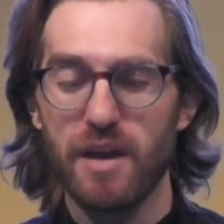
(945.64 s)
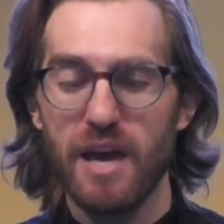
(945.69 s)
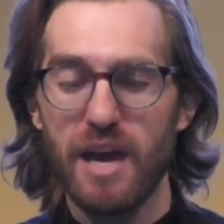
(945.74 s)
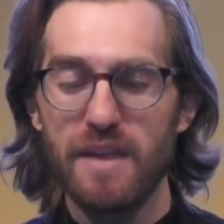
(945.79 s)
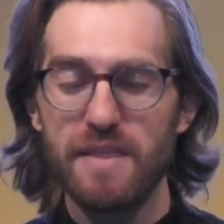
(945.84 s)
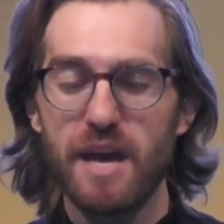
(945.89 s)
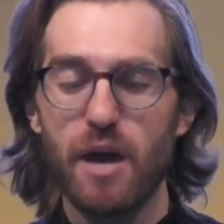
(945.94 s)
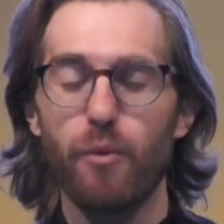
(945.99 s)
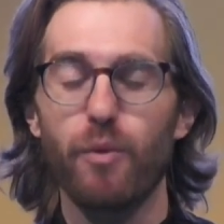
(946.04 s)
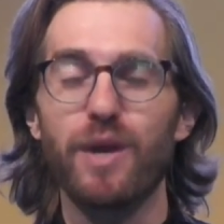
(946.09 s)

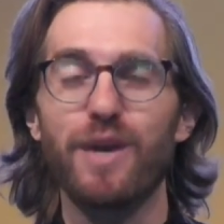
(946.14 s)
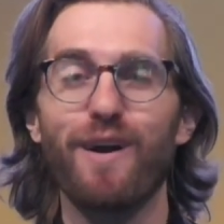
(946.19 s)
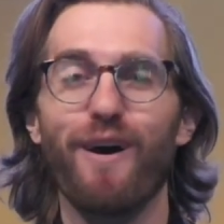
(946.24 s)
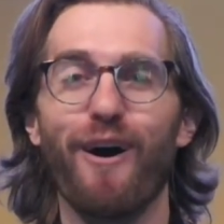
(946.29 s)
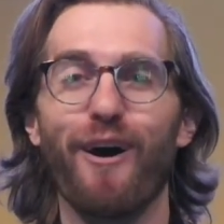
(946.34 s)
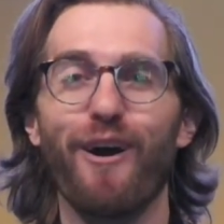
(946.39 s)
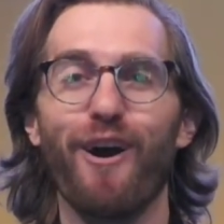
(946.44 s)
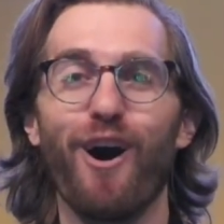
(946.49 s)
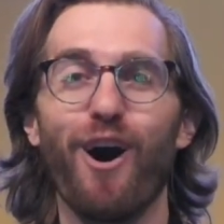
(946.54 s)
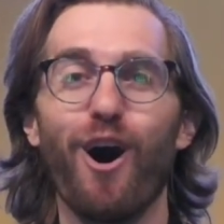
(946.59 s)
that we
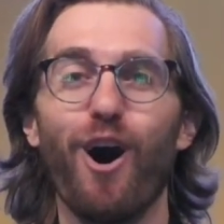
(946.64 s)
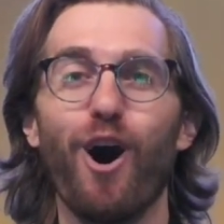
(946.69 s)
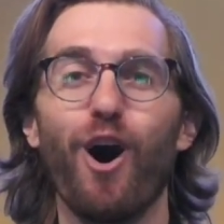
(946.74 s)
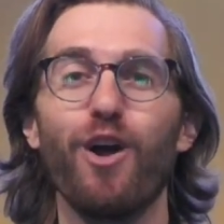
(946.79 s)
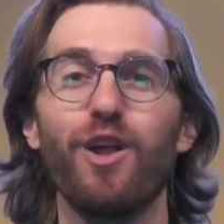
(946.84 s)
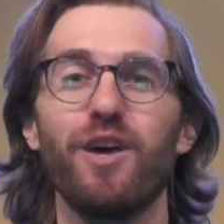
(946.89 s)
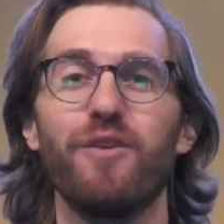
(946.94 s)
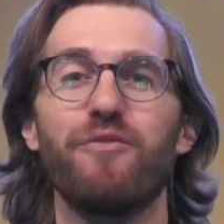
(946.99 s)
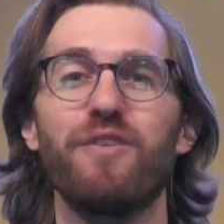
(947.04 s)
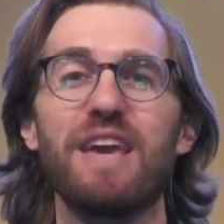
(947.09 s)
are all
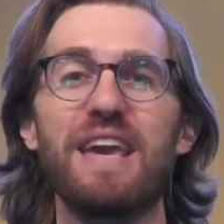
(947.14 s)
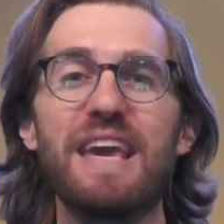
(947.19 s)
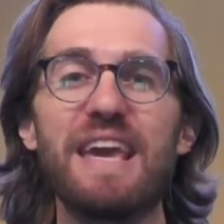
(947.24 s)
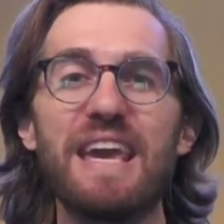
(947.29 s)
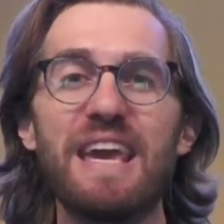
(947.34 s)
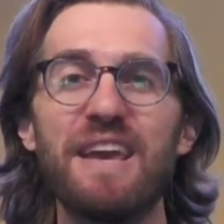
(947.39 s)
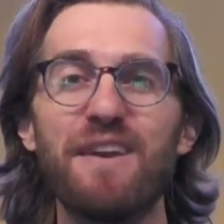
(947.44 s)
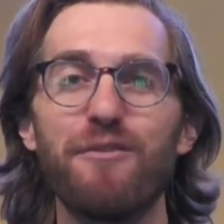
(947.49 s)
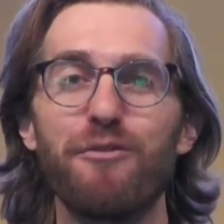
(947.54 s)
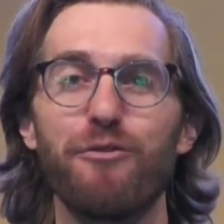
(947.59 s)
of
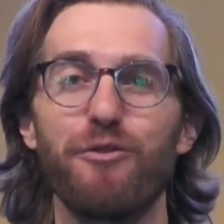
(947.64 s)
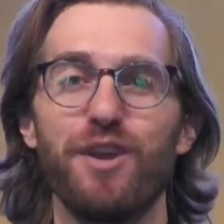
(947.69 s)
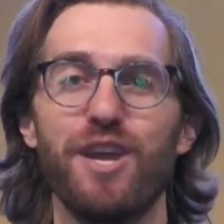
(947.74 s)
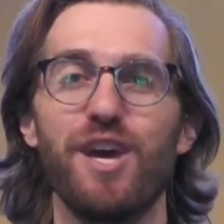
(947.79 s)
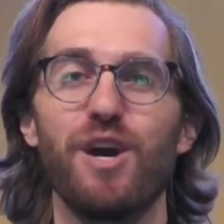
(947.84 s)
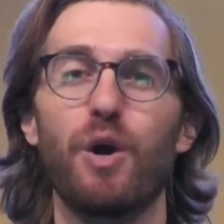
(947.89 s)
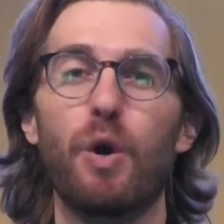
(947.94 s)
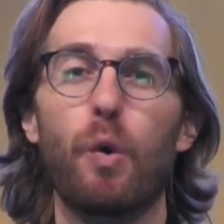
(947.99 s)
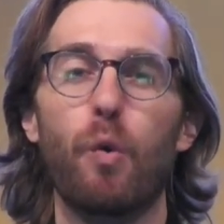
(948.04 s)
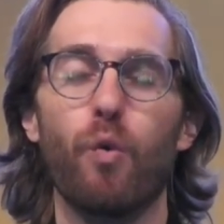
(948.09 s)

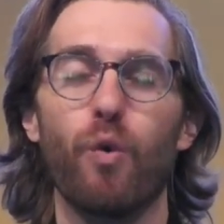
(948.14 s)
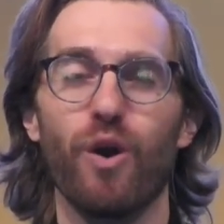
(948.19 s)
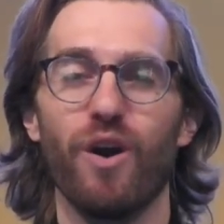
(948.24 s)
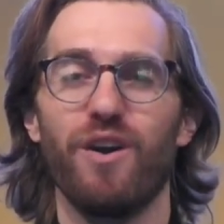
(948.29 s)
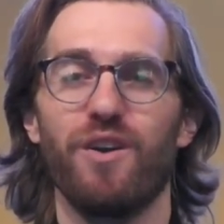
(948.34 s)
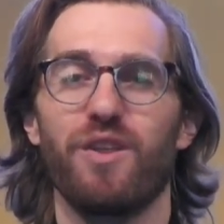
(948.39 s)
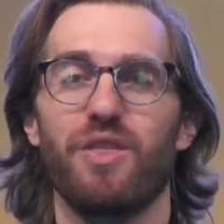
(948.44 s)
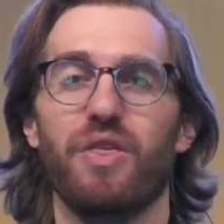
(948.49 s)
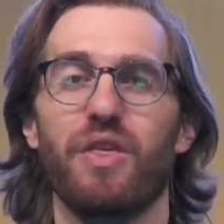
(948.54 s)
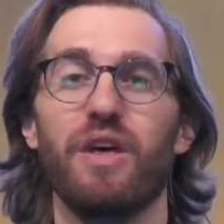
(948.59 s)
infinite
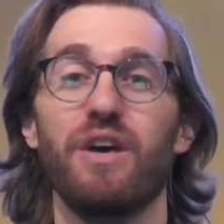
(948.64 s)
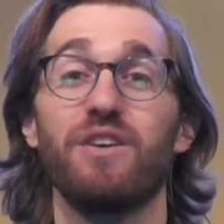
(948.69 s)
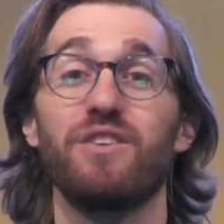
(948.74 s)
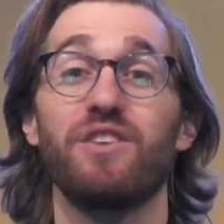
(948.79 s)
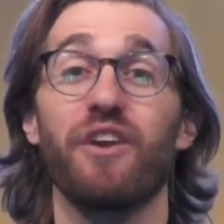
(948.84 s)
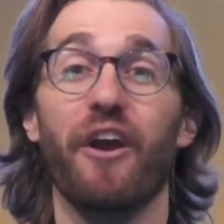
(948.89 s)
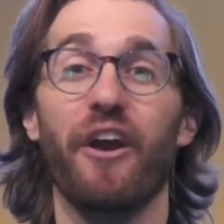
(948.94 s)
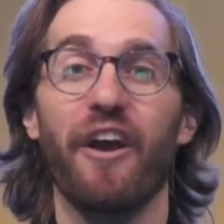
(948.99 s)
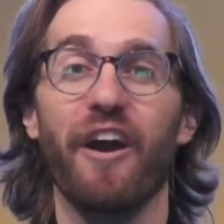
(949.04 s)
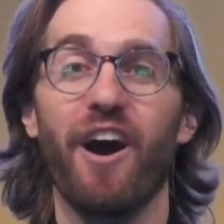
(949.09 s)
worth to
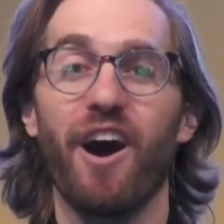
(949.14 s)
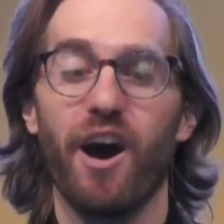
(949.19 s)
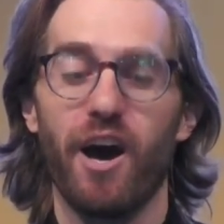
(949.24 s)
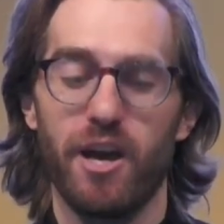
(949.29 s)
God.